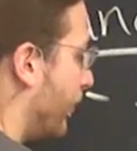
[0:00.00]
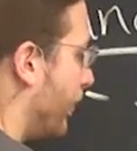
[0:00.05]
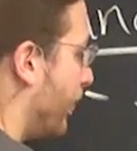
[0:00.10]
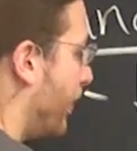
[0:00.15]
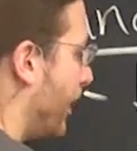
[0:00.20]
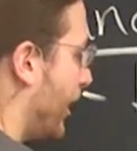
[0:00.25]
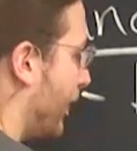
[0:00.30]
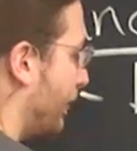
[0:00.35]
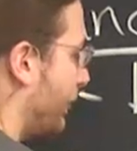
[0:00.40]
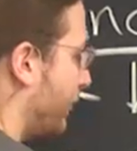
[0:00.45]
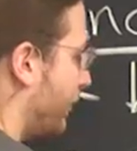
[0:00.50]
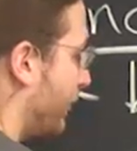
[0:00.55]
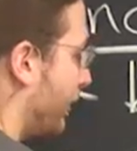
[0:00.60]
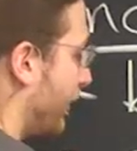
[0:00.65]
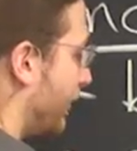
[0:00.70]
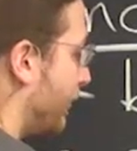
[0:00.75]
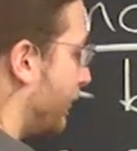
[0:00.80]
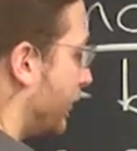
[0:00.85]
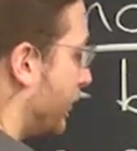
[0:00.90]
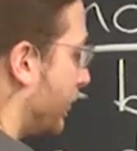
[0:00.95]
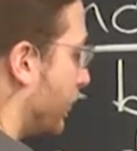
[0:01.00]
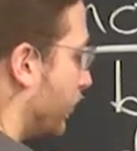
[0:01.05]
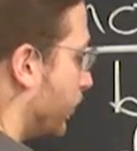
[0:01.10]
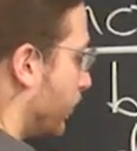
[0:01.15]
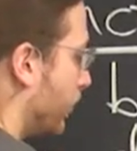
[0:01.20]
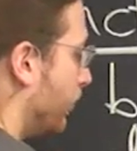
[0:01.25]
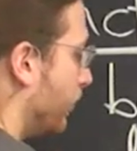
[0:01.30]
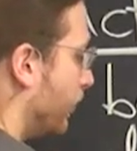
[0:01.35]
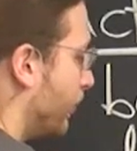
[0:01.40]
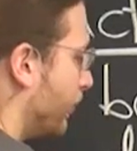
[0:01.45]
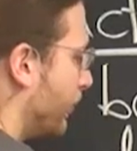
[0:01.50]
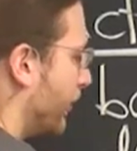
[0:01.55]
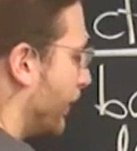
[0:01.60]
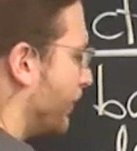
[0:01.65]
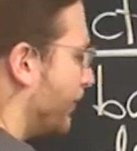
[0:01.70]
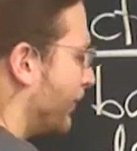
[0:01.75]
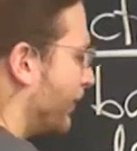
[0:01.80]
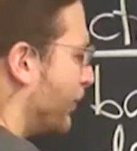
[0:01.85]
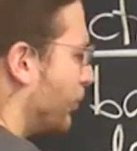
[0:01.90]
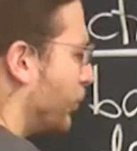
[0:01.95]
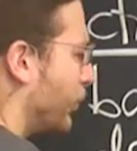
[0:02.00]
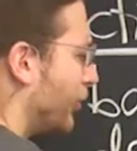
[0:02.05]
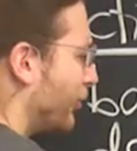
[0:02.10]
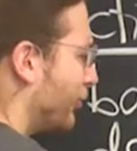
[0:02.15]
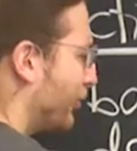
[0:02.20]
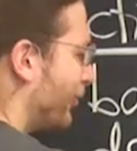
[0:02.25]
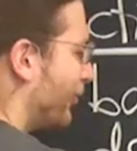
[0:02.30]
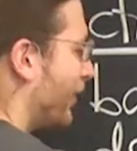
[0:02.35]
the best. That's the, that's the worst